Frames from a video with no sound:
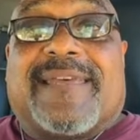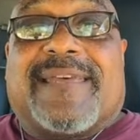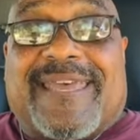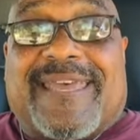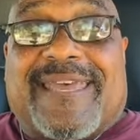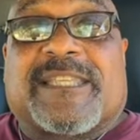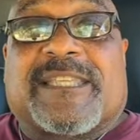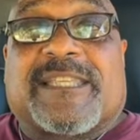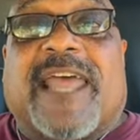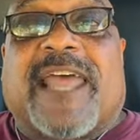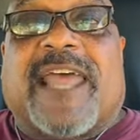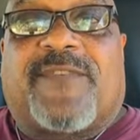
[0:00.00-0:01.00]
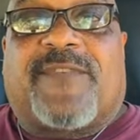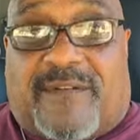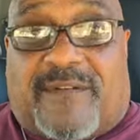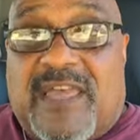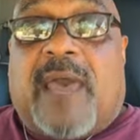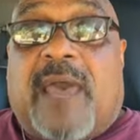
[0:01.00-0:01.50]
is the battlefield
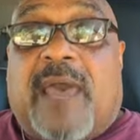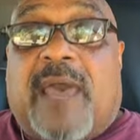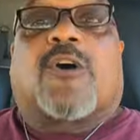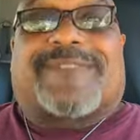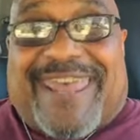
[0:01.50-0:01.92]
because